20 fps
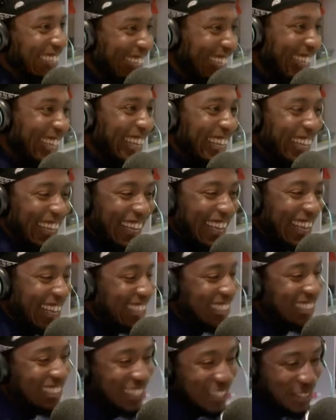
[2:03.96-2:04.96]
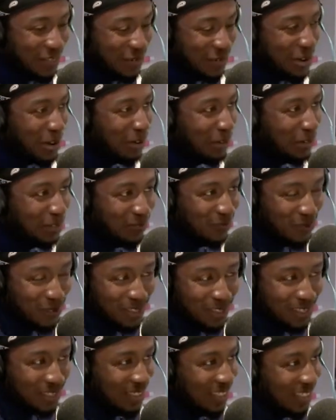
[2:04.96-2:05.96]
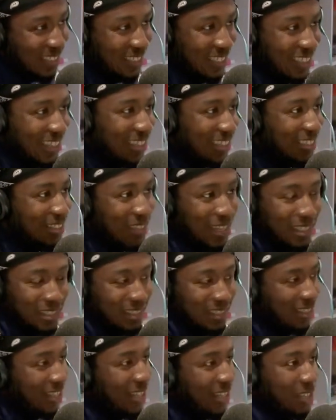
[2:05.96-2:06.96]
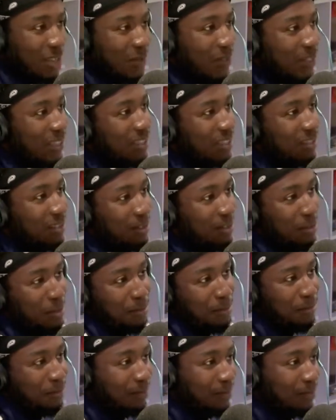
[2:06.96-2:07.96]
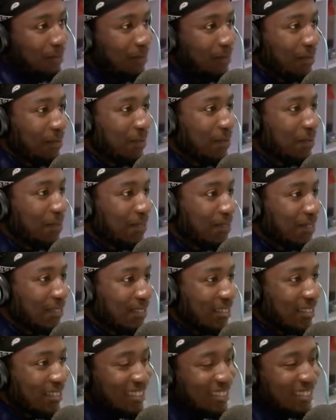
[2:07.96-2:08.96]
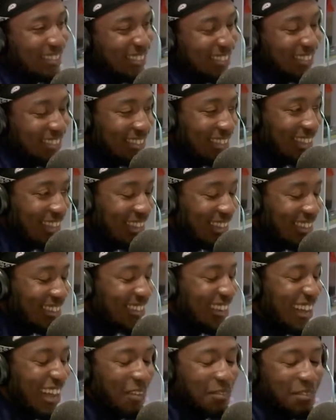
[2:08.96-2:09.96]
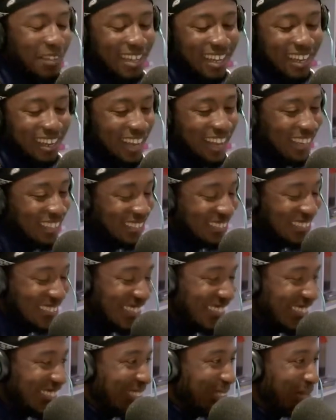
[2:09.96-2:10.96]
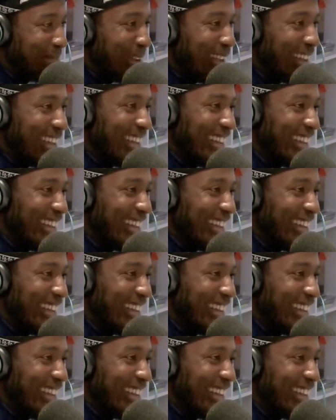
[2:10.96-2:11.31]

okay. And he said, "You've got a good voice, so just sing." So I just started doing it. So, so but you could do both, or you just don't worry. Nah, I think I like the singing. It's better.